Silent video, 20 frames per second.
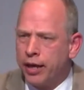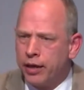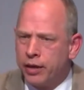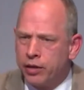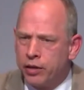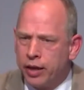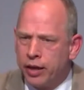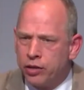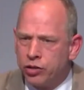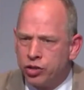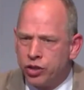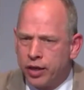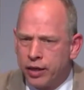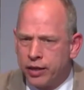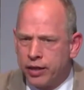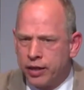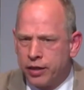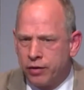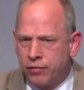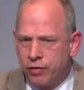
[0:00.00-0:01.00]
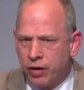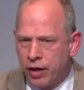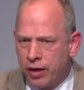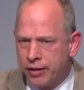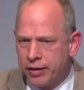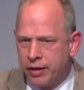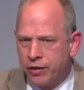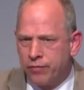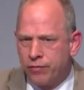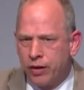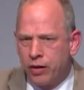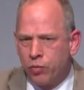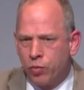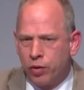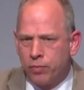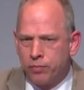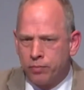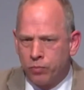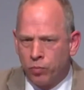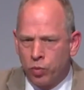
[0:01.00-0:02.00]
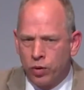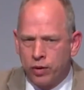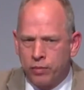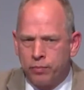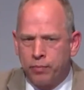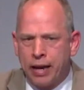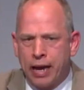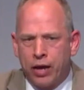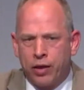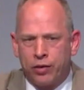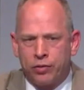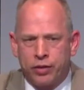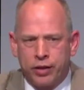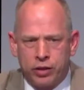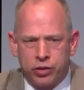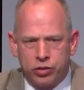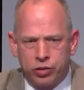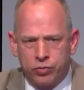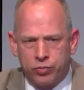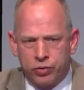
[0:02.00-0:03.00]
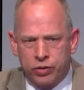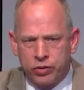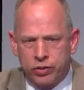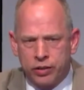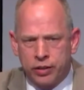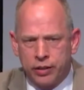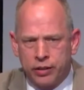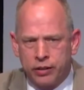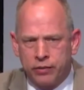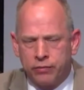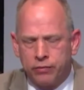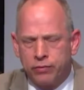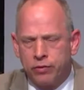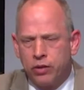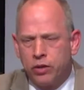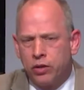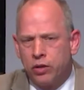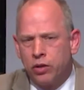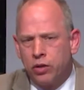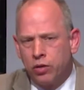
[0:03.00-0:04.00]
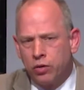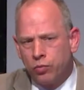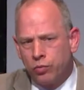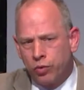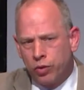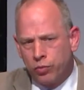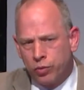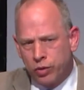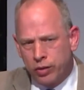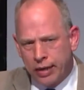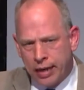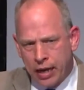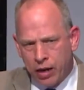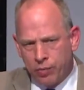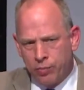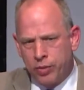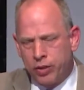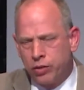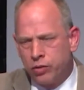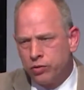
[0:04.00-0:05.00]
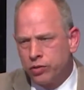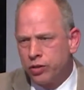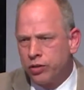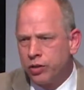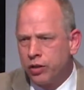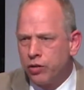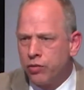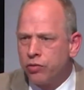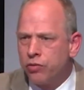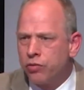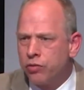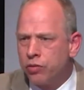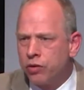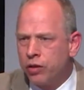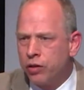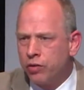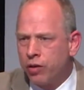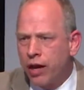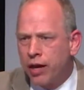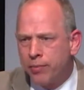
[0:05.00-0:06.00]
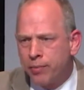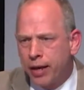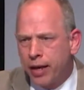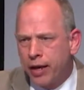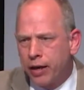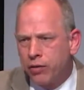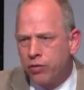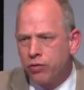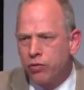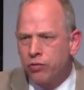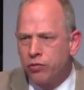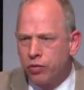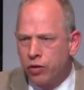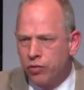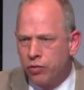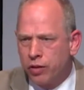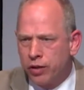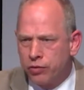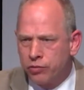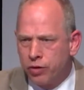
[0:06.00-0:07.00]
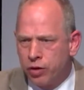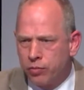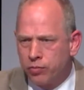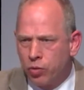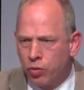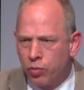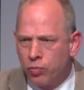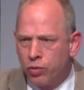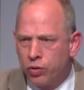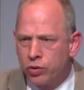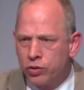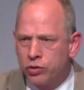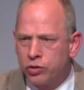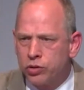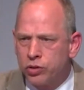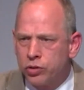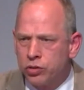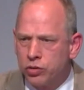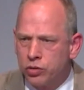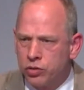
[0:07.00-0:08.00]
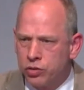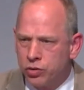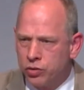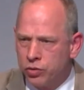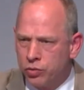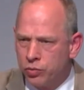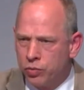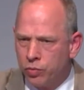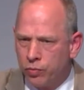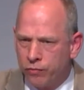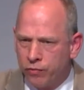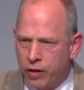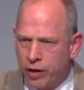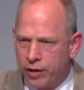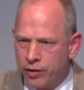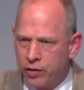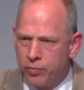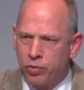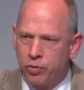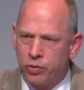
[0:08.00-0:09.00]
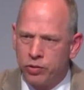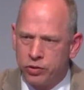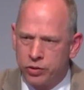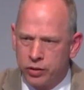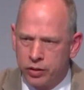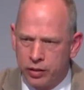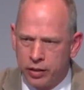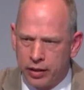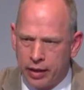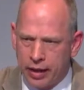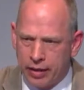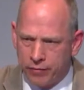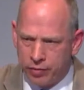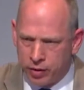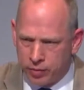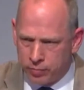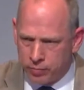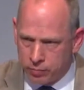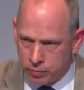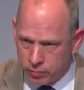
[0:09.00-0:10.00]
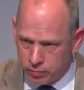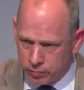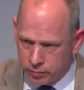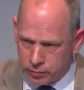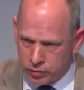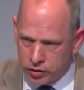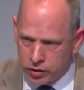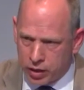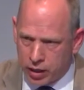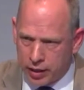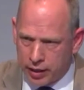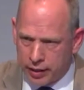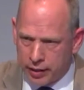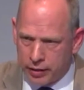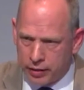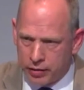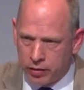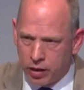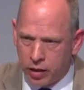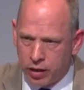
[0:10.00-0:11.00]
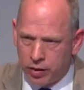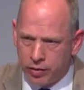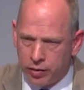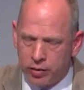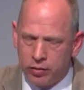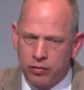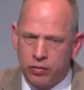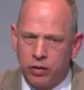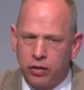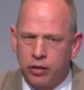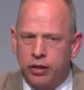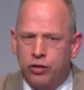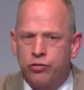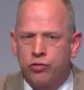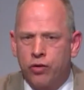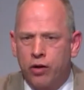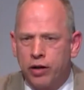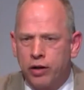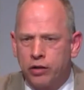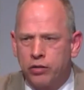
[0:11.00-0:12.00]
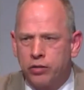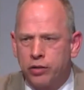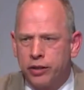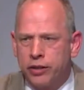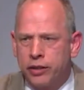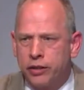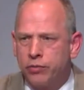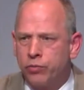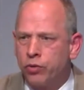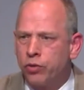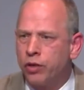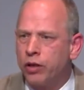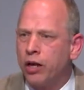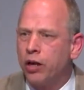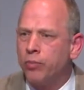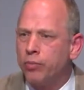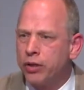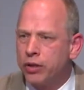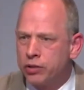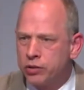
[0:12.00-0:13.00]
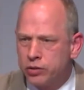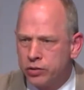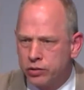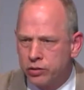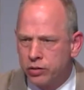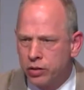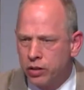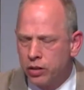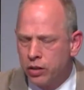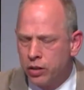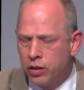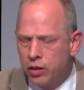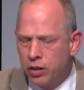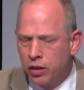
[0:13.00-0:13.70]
and check in and identify what ballot they should receive, we would now be using these iPads, these electronic poll books, to find the person, have them sign electronically. Will help us.